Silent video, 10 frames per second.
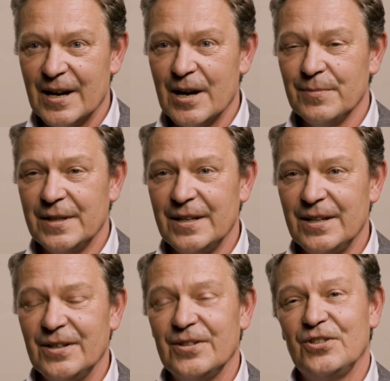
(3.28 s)
I'm
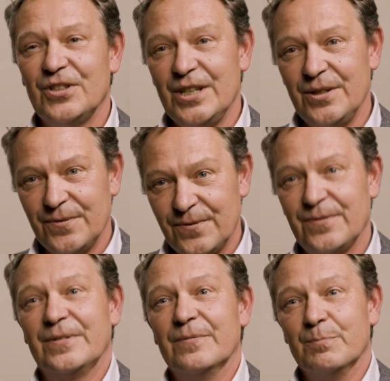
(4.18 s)
the
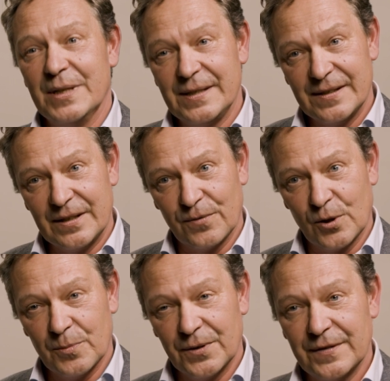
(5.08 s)
Chief Business
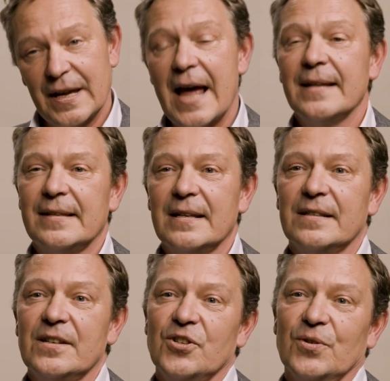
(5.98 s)
Development and
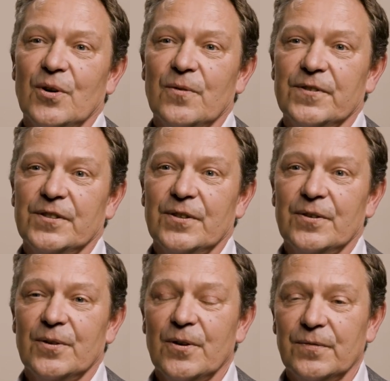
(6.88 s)
Transition
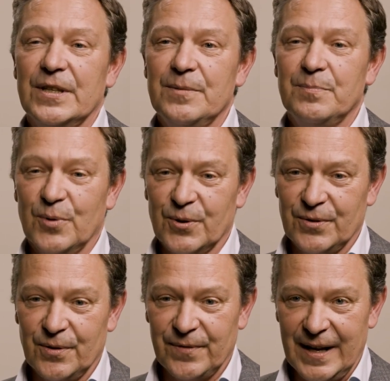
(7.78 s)
Officer of the
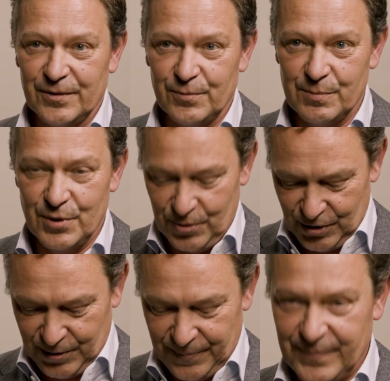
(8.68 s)
Port of
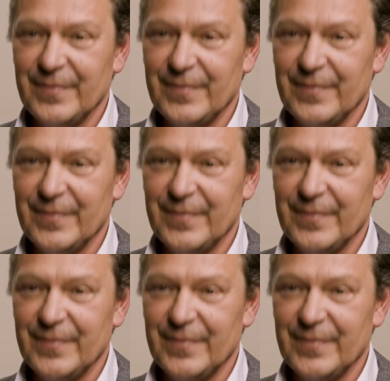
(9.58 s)
Antwerp-Bruges.